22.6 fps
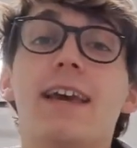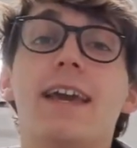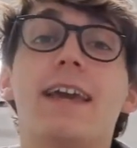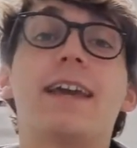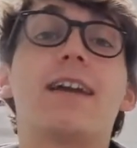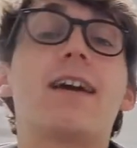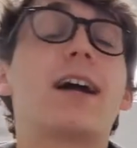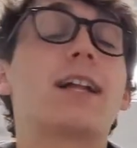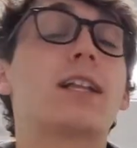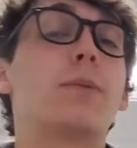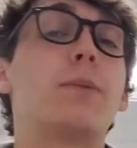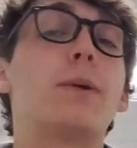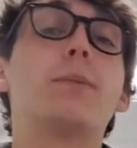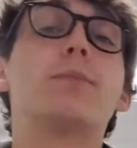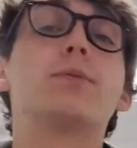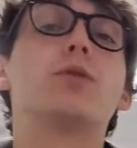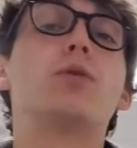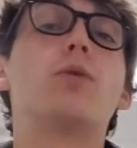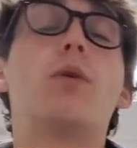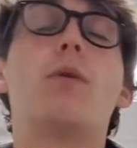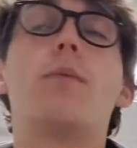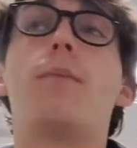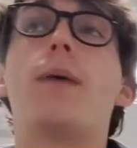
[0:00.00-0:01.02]
He got the people
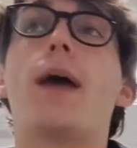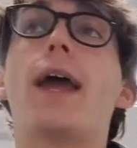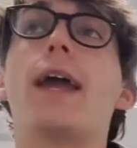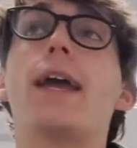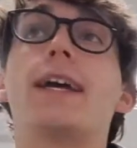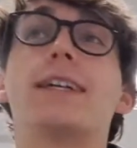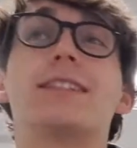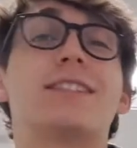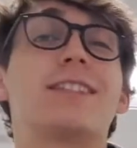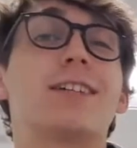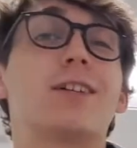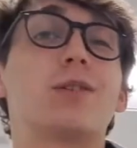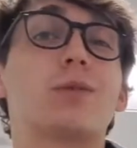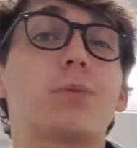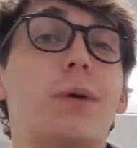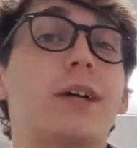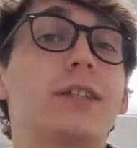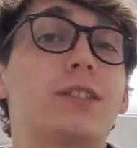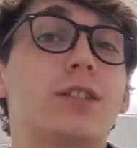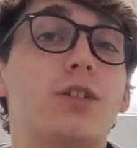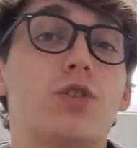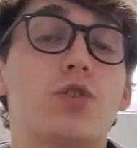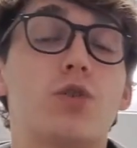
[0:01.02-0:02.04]
to obey as they
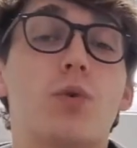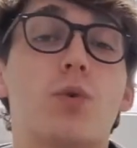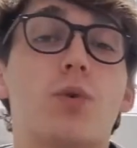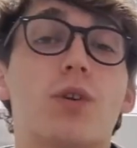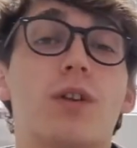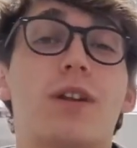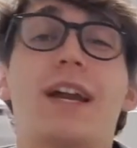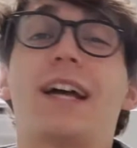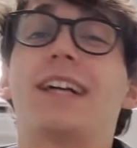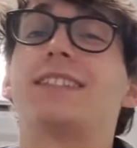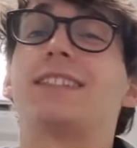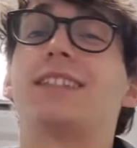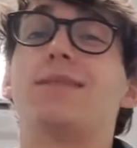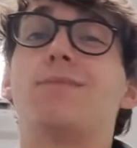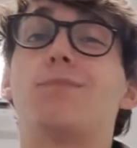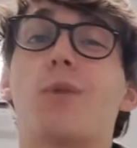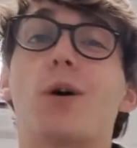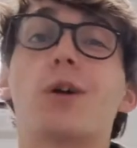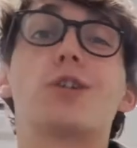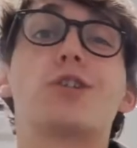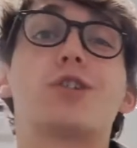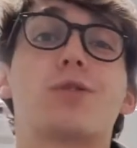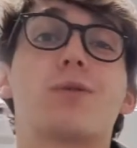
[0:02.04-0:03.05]
crossed the Jordan, as they
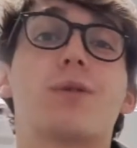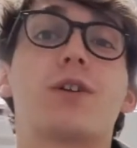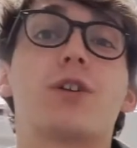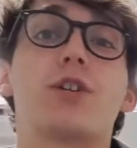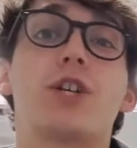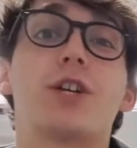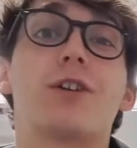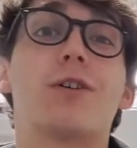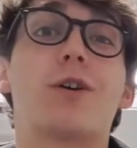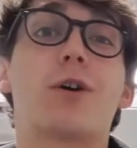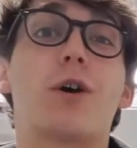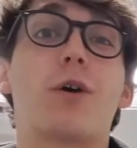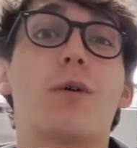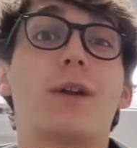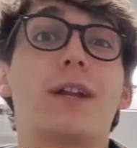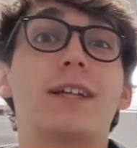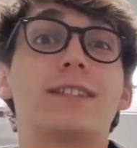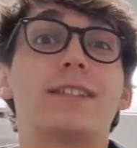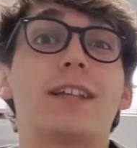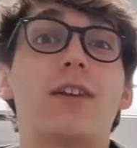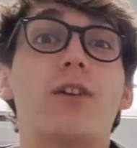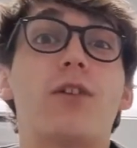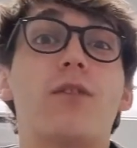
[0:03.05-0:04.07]
marched around Jericho, and
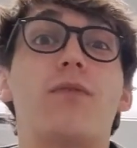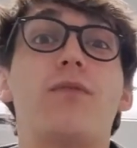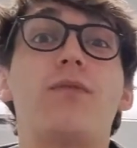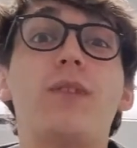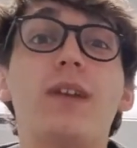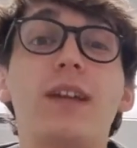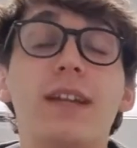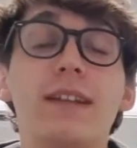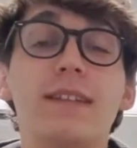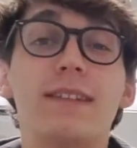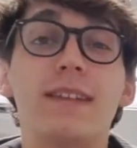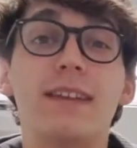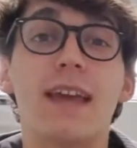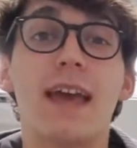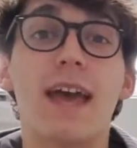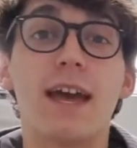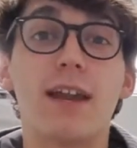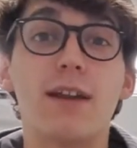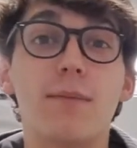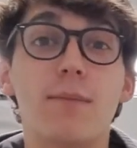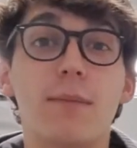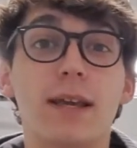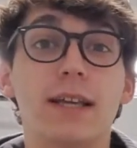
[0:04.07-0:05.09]
as they defeated the
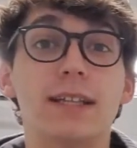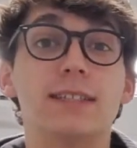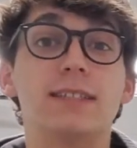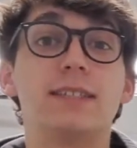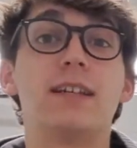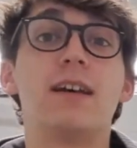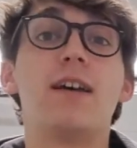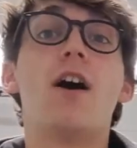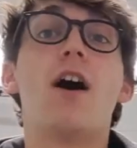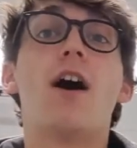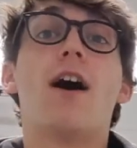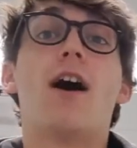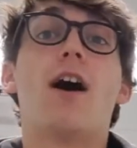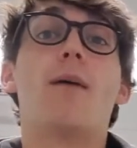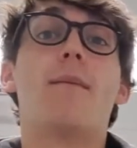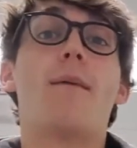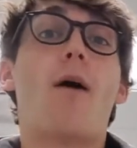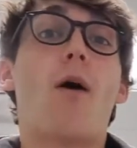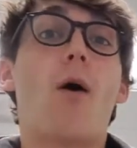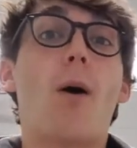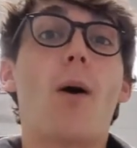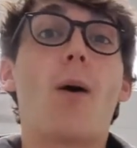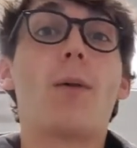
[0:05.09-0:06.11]
enemies um,
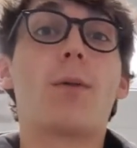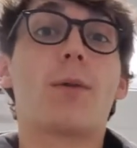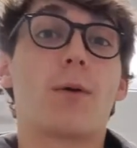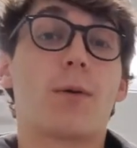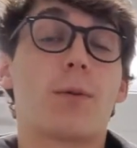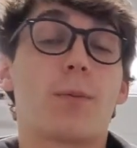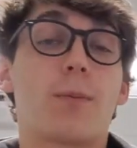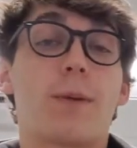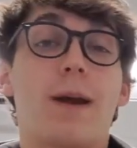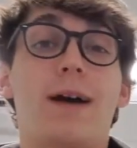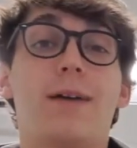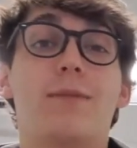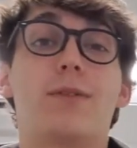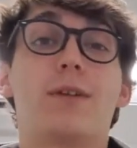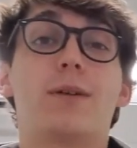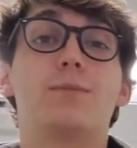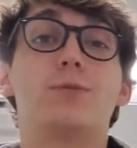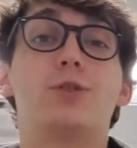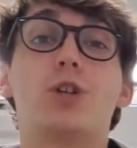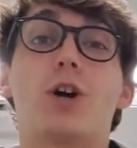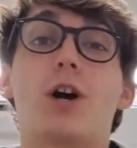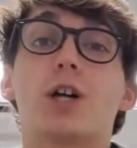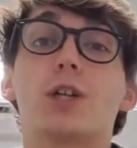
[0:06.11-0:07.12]
all around them.
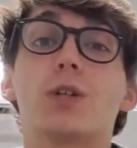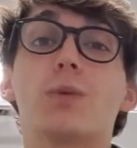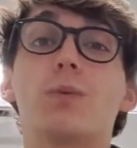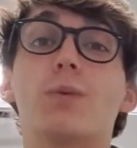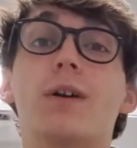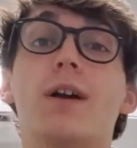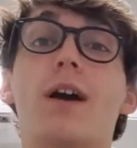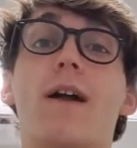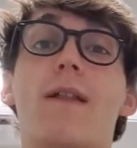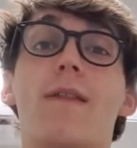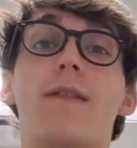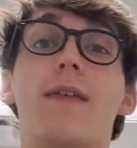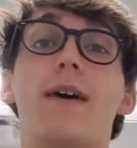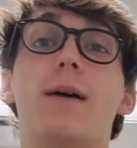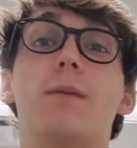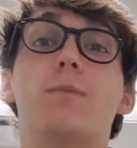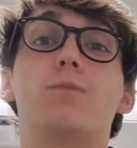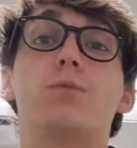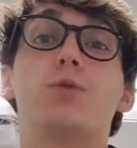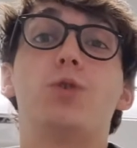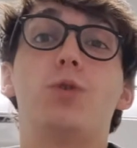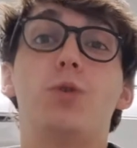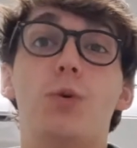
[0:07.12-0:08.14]
Joshua got
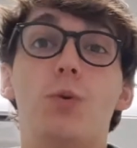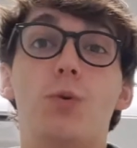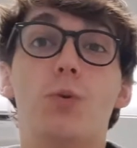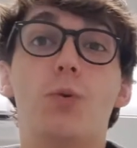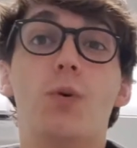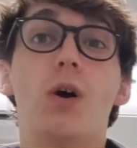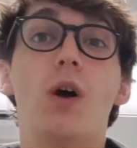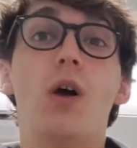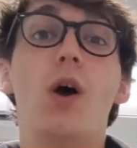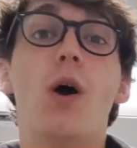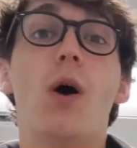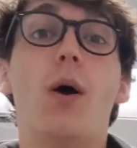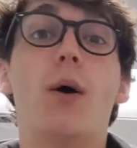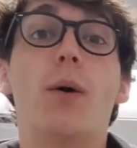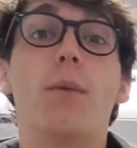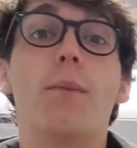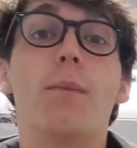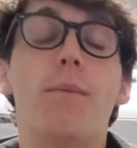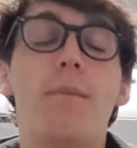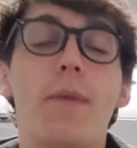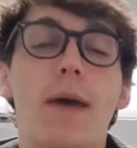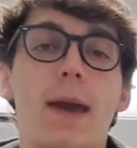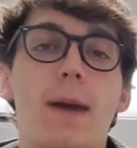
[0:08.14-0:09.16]
them to
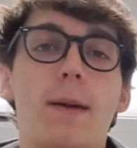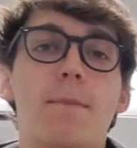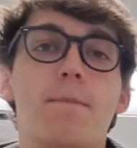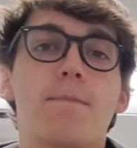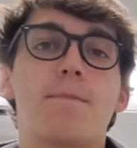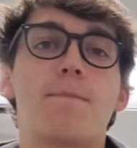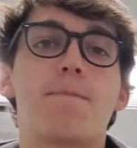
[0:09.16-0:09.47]
obey.